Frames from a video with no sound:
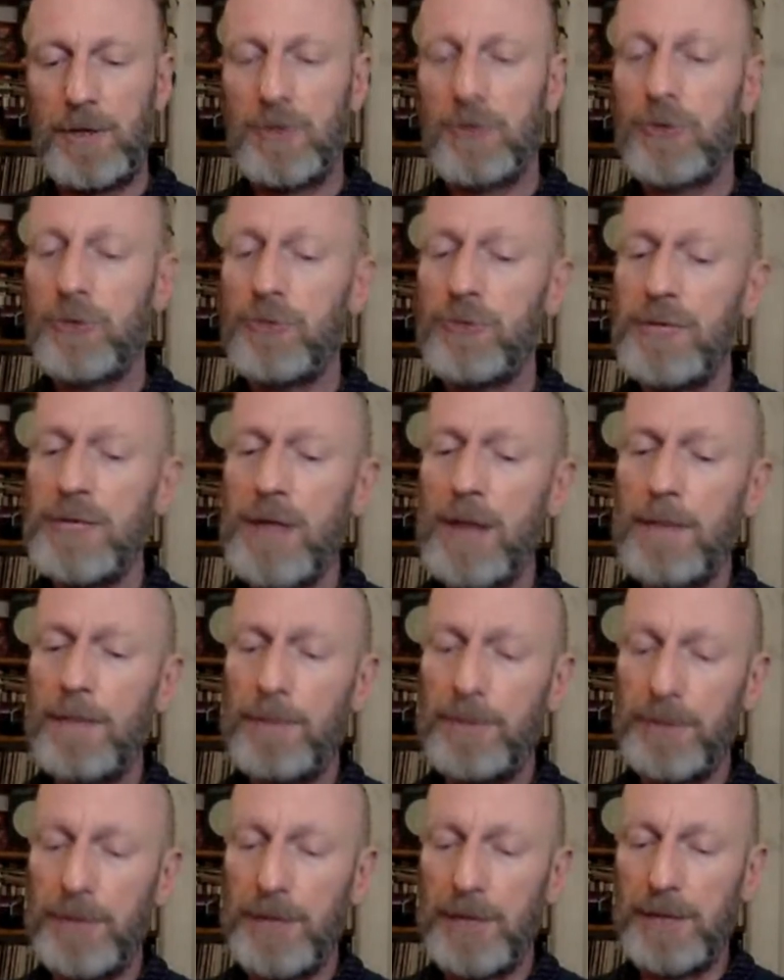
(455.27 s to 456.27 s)
You could read
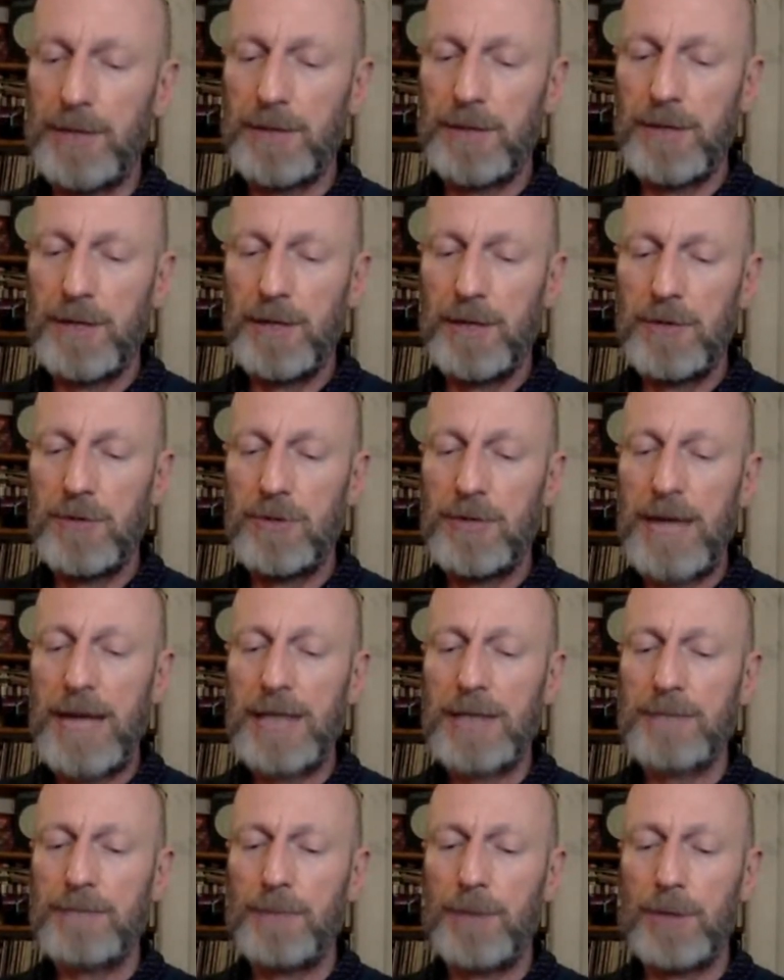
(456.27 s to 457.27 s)
up on it. You're an
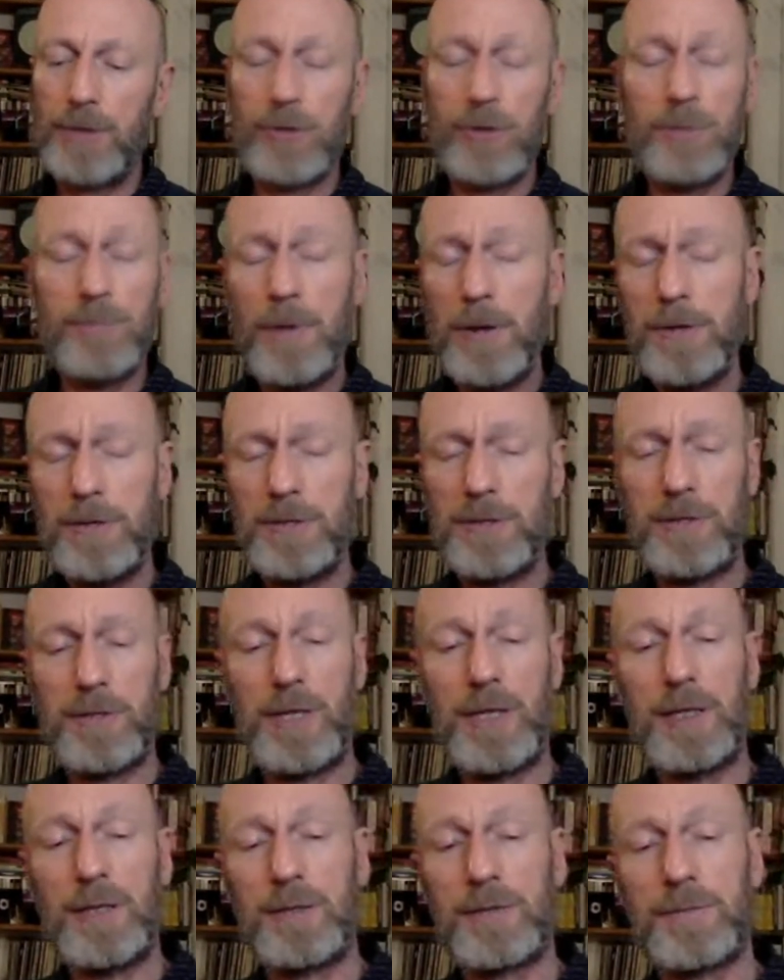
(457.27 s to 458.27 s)
expert on most
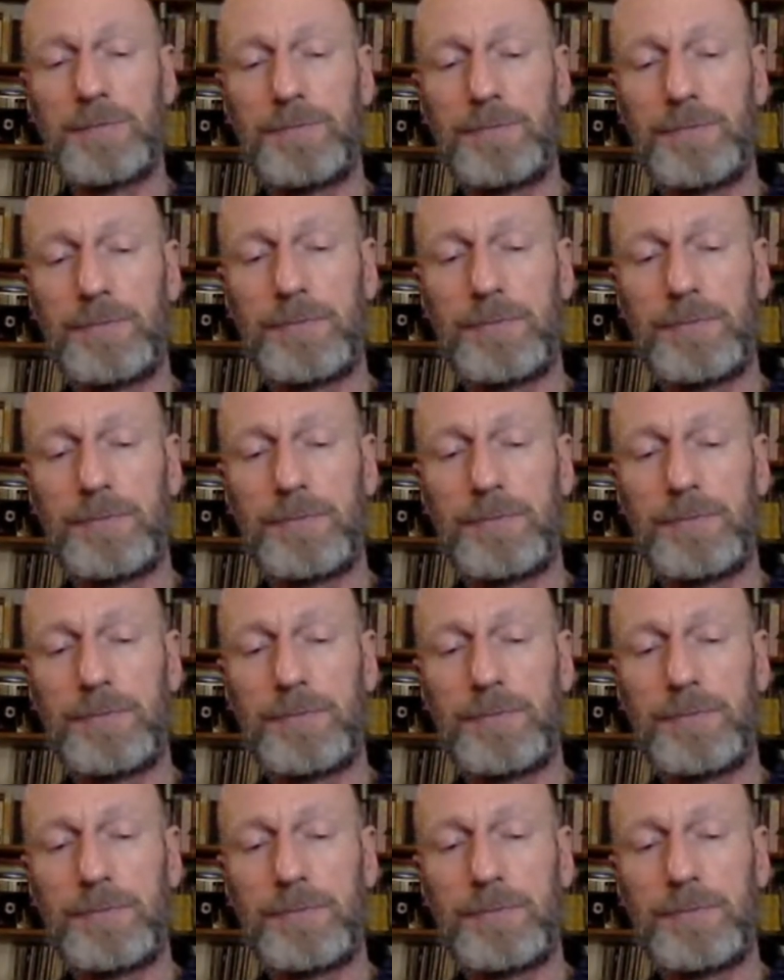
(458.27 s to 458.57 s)
things.